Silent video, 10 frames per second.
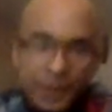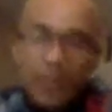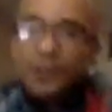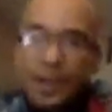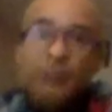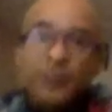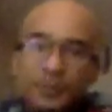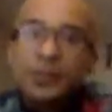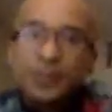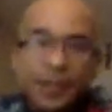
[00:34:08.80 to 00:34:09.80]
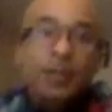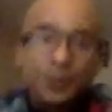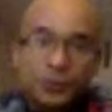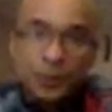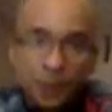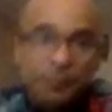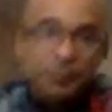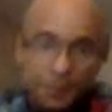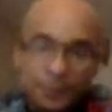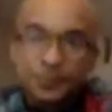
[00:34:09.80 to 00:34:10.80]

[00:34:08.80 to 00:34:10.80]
and you have something like a drum,